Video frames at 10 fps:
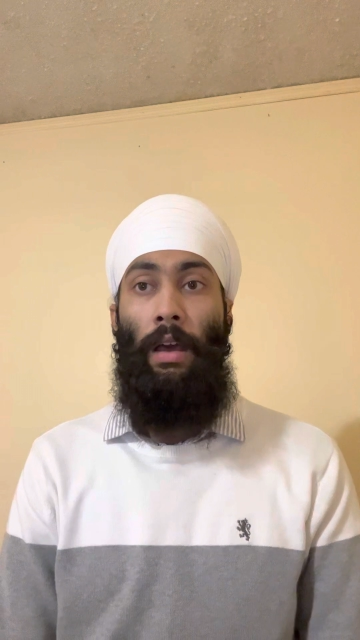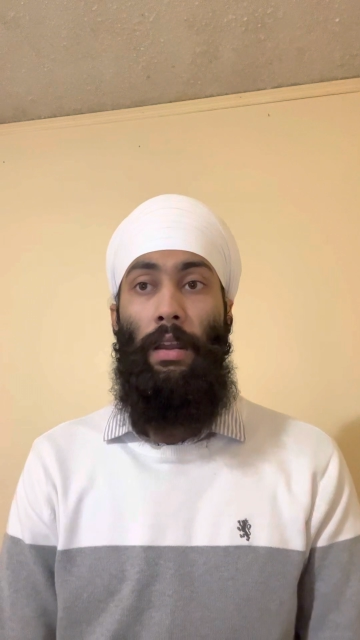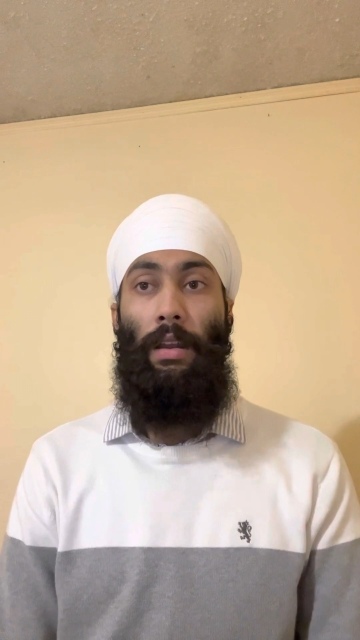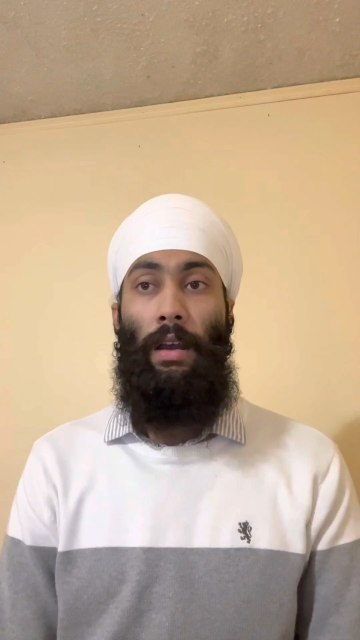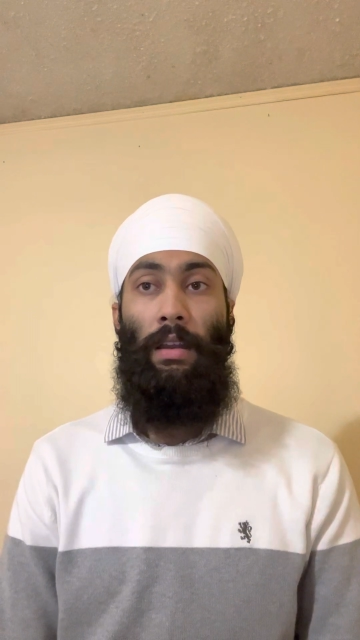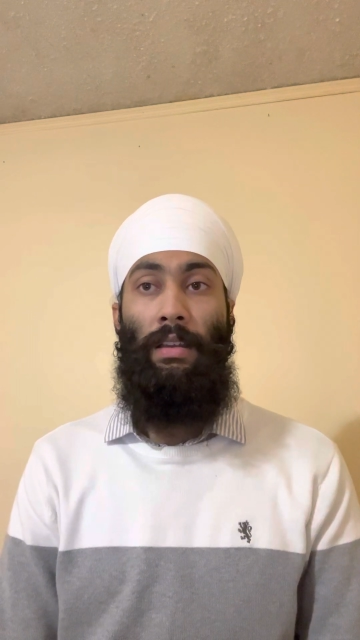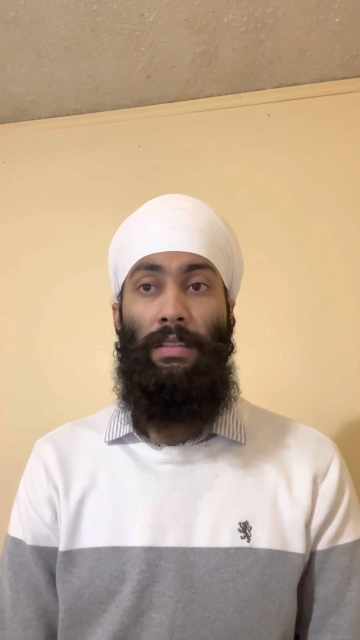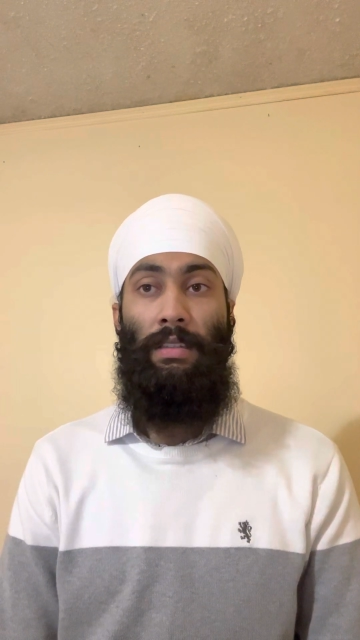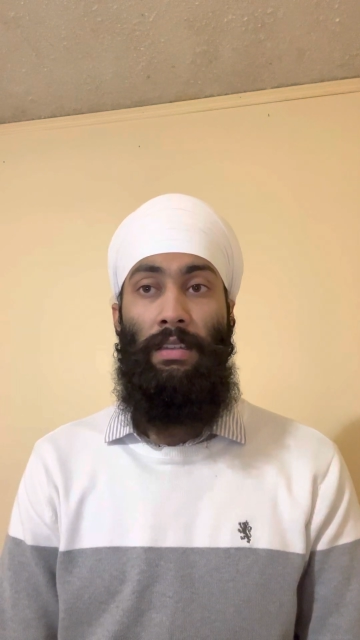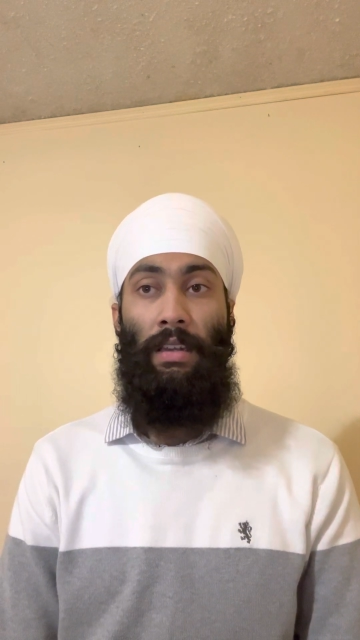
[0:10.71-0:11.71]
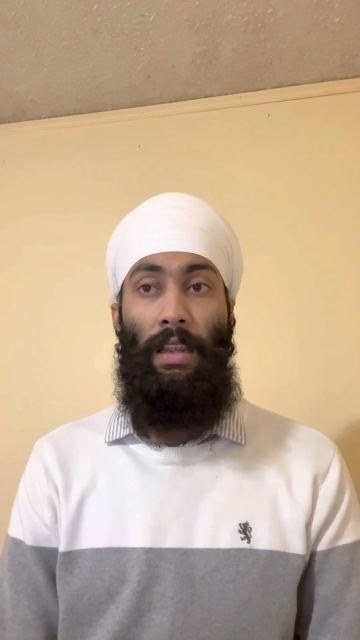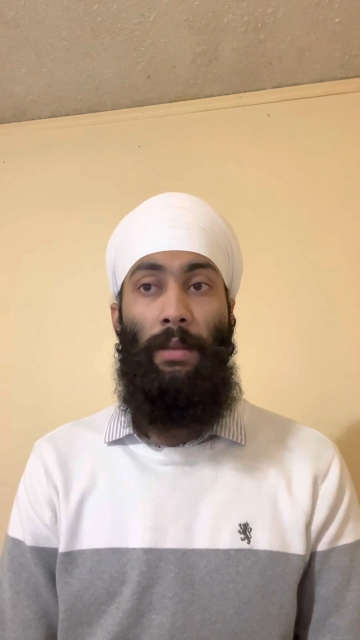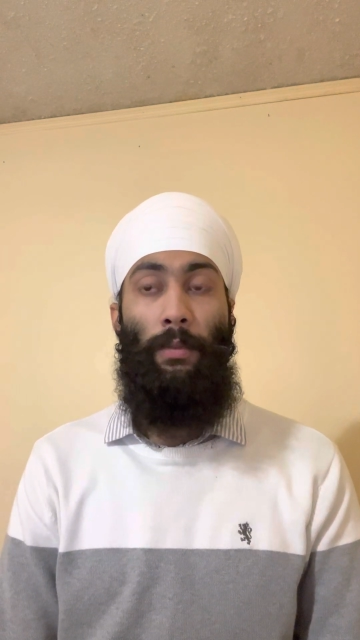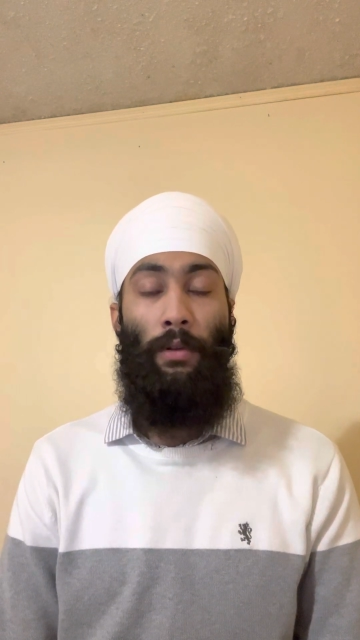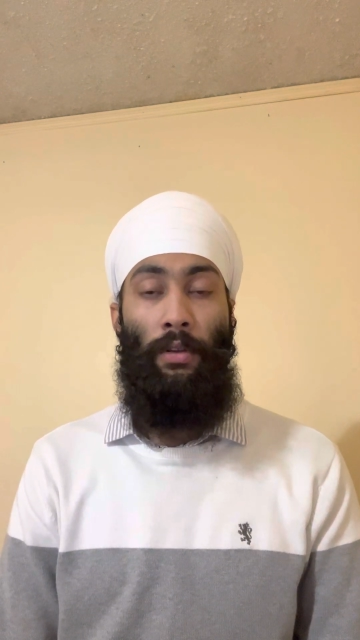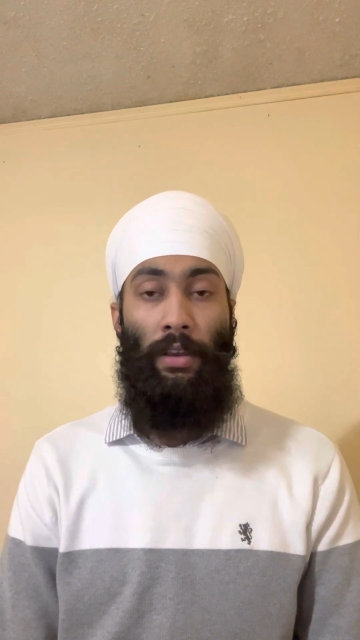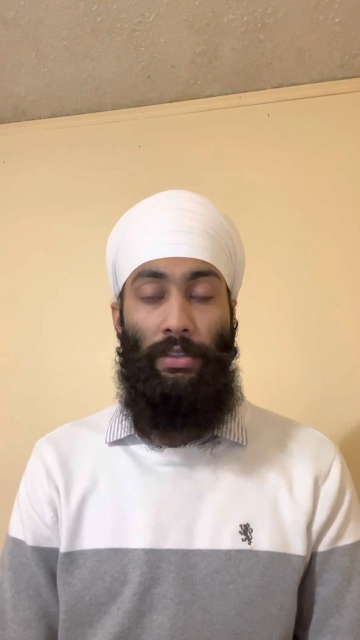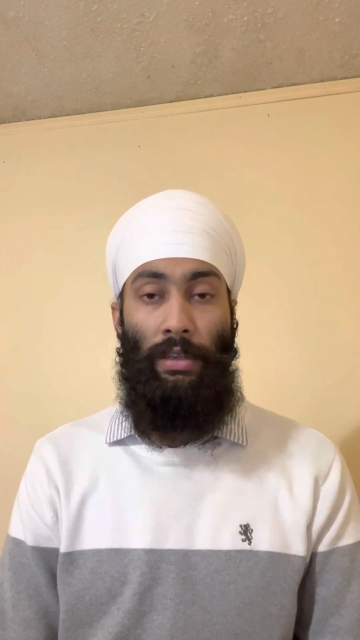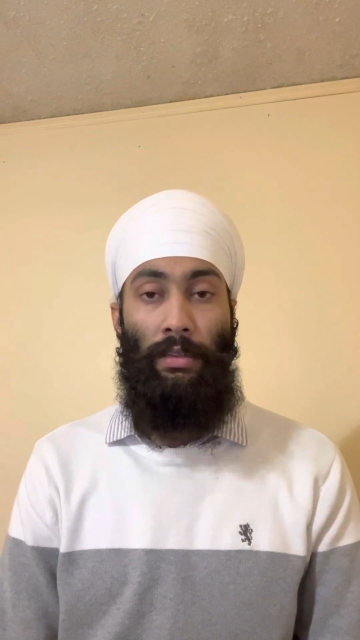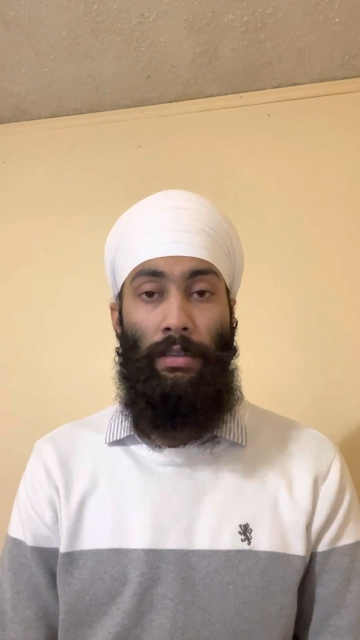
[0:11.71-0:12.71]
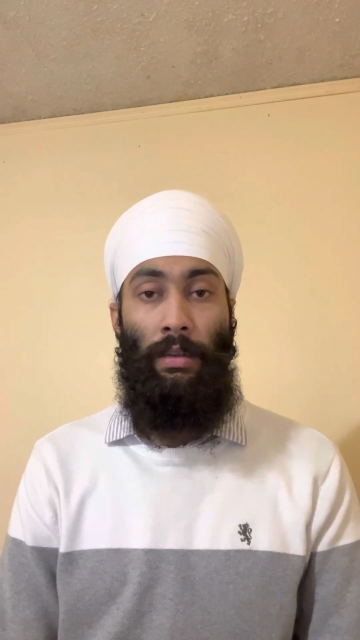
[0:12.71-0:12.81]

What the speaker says: regarding steel production.